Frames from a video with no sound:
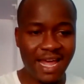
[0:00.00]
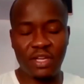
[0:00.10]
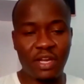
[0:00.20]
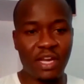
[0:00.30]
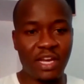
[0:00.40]

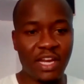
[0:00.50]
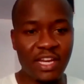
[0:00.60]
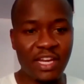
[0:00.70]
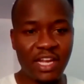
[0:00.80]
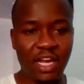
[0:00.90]
Don't show
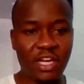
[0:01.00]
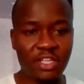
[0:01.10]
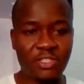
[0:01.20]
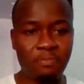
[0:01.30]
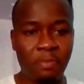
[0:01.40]
no mercy
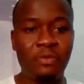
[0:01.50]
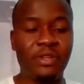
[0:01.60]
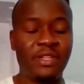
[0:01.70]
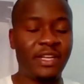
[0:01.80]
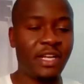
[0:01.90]
on it.
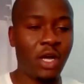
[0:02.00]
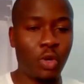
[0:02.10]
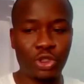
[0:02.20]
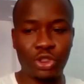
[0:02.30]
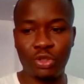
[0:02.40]
And I
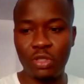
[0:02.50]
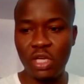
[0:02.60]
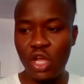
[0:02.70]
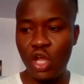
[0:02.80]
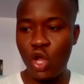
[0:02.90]
believe
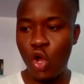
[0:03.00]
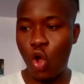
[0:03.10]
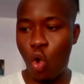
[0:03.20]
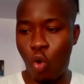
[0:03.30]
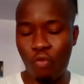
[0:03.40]
in the
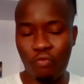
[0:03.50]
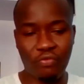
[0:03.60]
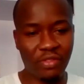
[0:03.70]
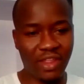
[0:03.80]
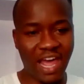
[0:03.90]
spirit and
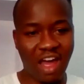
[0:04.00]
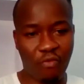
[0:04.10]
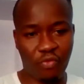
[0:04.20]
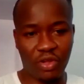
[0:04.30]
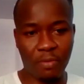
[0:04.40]
the culture
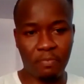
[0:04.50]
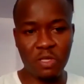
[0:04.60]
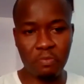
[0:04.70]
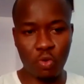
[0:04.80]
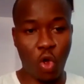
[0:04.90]
of
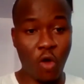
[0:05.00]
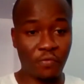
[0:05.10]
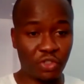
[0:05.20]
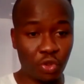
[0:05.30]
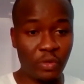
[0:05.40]
the
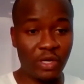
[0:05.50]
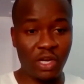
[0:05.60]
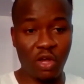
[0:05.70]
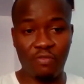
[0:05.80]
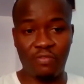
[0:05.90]
African
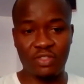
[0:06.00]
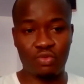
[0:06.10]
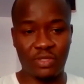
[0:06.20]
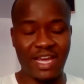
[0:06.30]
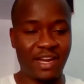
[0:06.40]
people, of
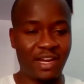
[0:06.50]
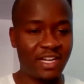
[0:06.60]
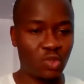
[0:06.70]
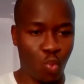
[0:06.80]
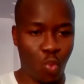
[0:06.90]
showing love and
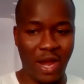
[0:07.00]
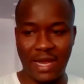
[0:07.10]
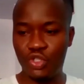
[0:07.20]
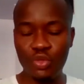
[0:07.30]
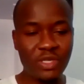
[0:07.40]
togetherness,
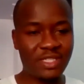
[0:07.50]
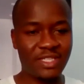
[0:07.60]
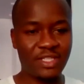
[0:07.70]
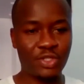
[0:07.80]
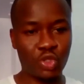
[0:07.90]
oneness,
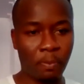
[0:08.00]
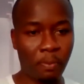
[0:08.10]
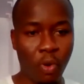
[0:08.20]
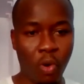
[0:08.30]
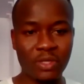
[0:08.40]

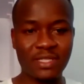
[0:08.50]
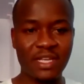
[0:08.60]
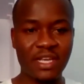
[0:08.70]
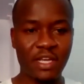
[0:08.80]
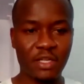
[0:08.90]
unity,
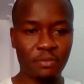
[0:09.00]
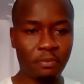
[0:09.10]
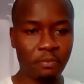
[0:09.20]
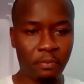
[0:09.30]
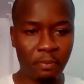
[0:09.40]
support,
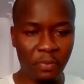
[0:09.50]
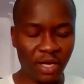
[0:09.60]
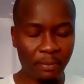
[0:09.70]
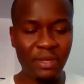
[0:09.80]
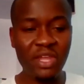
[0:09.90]

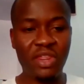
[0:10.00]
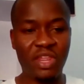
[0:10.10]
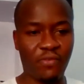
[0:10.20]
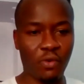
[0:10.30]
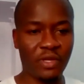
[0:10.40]
being
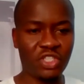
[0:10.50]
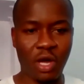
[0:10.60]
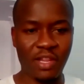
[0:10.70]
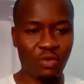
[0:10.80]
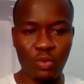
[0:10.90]
there for each
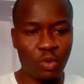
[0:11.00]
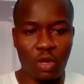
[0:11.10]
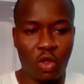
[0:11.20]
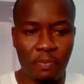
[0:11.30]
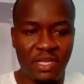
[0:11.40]
other. We will
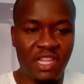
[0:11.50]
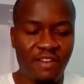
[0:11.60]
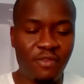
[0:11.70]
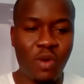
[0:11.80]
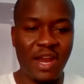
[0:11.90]
all be there
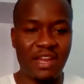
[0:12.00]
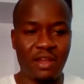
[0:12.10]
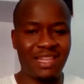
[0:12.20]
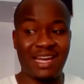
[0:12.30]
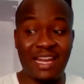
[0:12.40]
for one
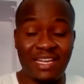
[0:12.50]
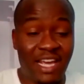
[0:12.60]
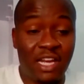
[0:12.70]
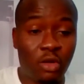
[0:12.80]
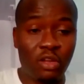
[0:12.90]
another, and at the
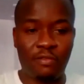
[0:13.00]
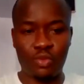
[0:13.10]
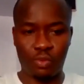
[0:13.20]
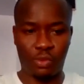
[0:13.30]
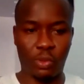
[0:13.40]
end, all of
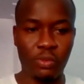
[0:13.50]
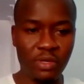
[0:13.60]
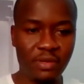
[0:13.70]
us will grow.